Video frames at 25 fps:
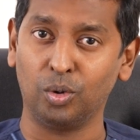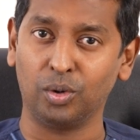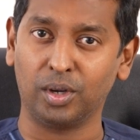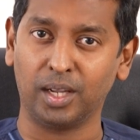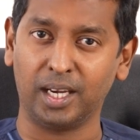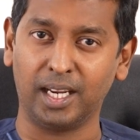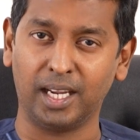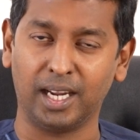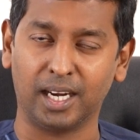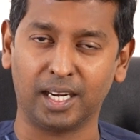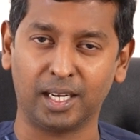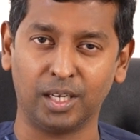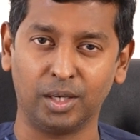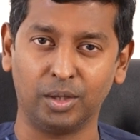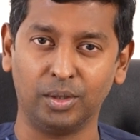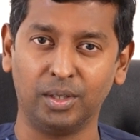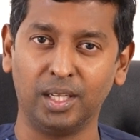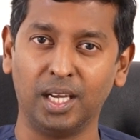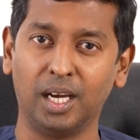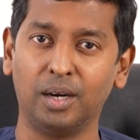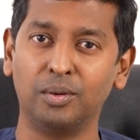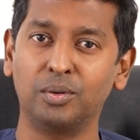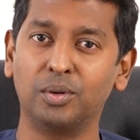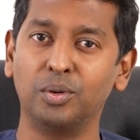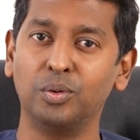low creatinine.
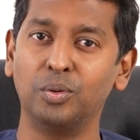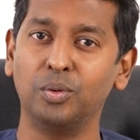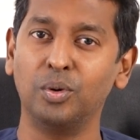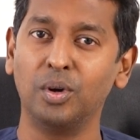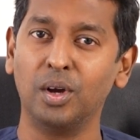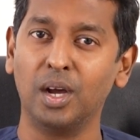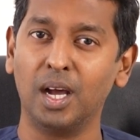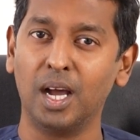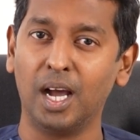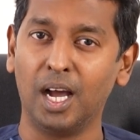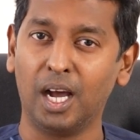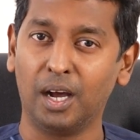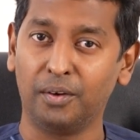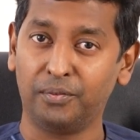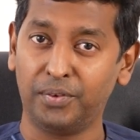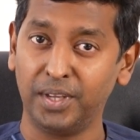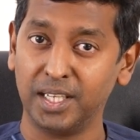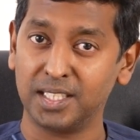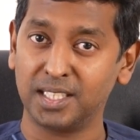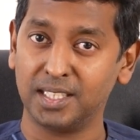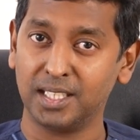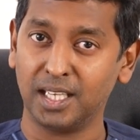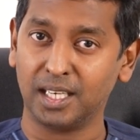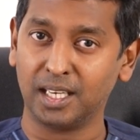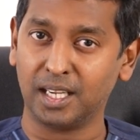You have to
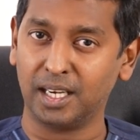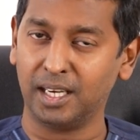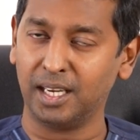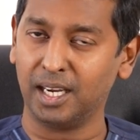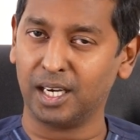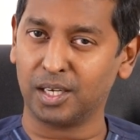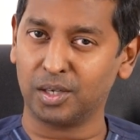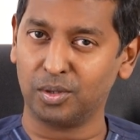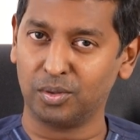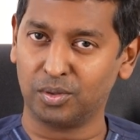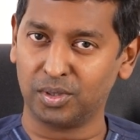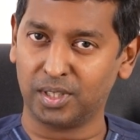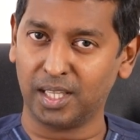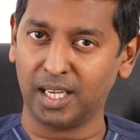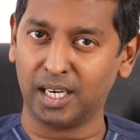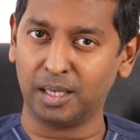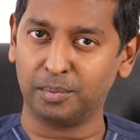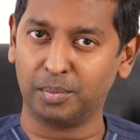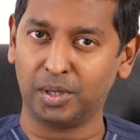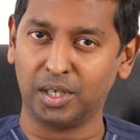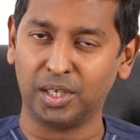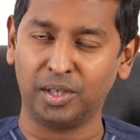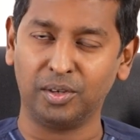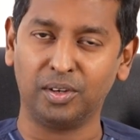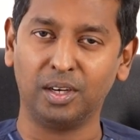fix that creatinine to
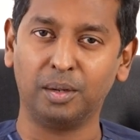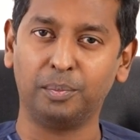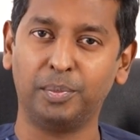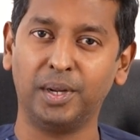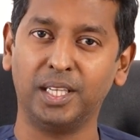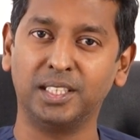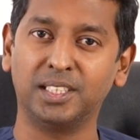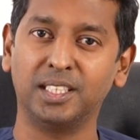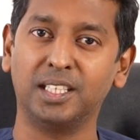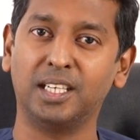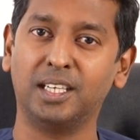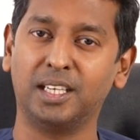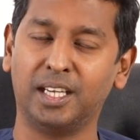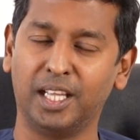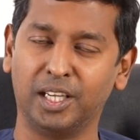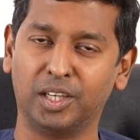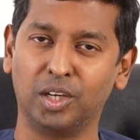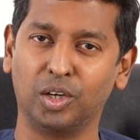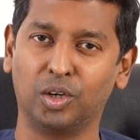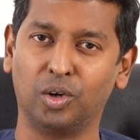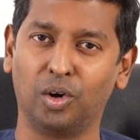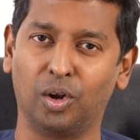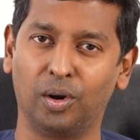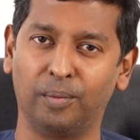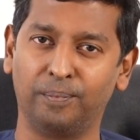that particular patient and take a
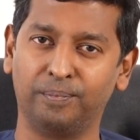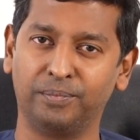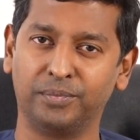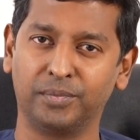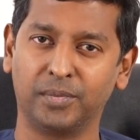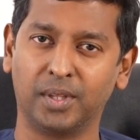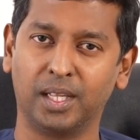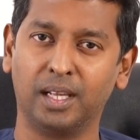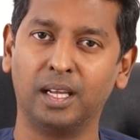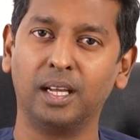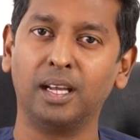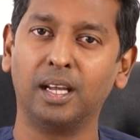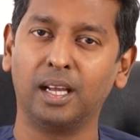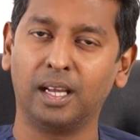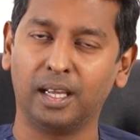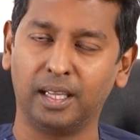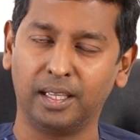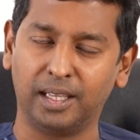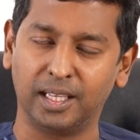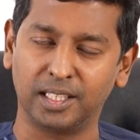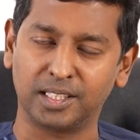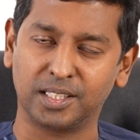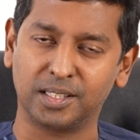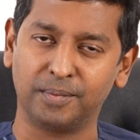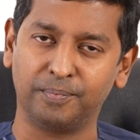call.
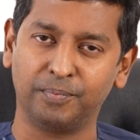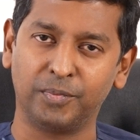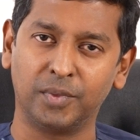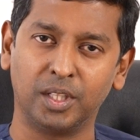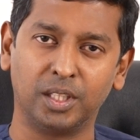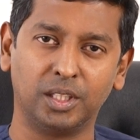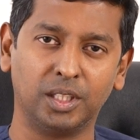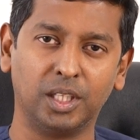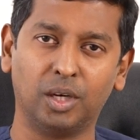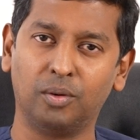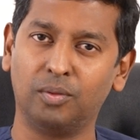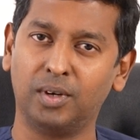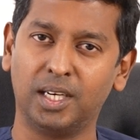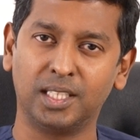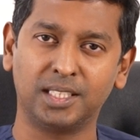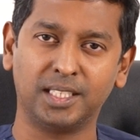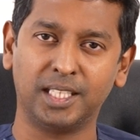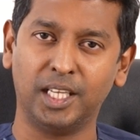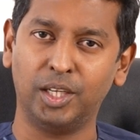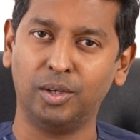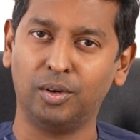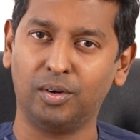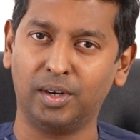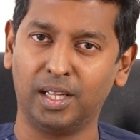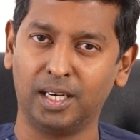Yes. Now let's
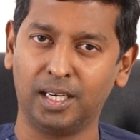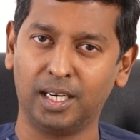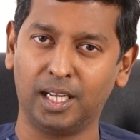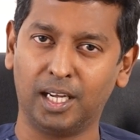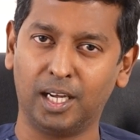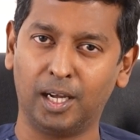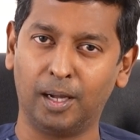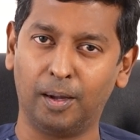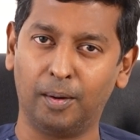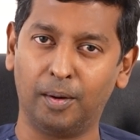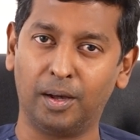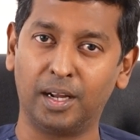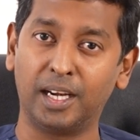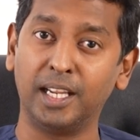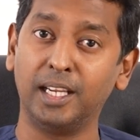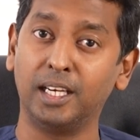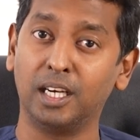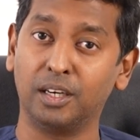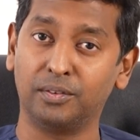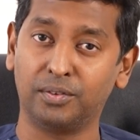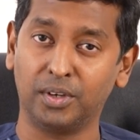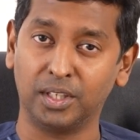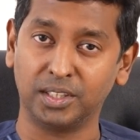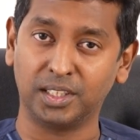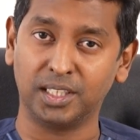say you've done a
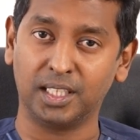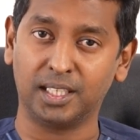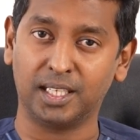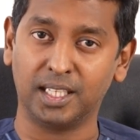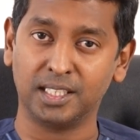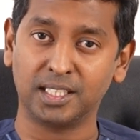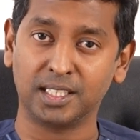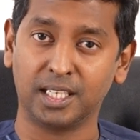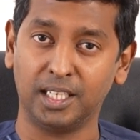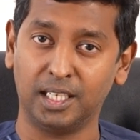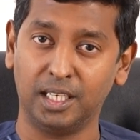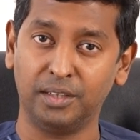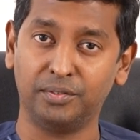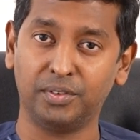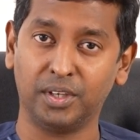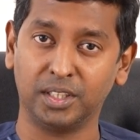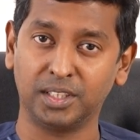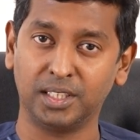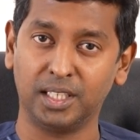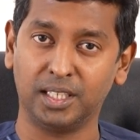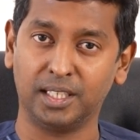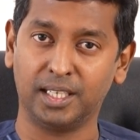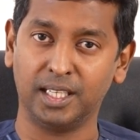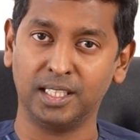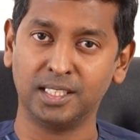renal function test, kidney
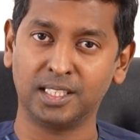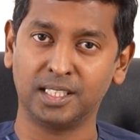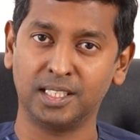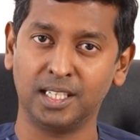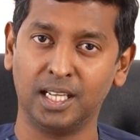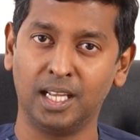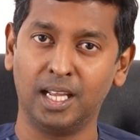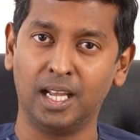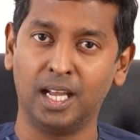function test,